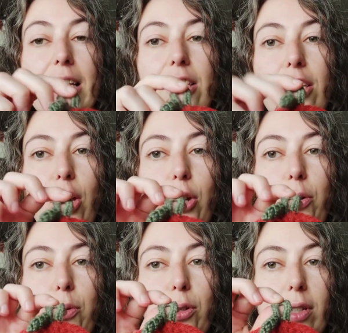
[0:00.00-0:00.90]

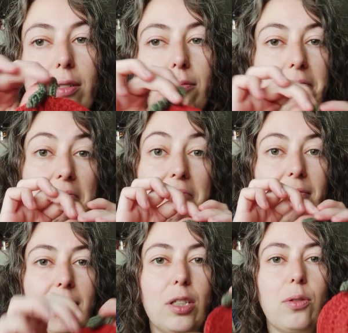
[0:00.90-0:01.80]
So you can
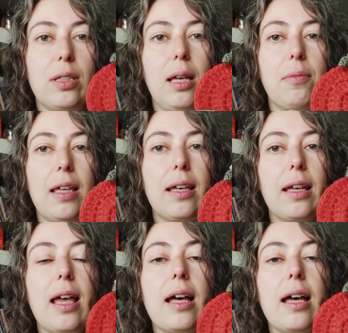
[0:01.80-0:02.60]
do the same thing.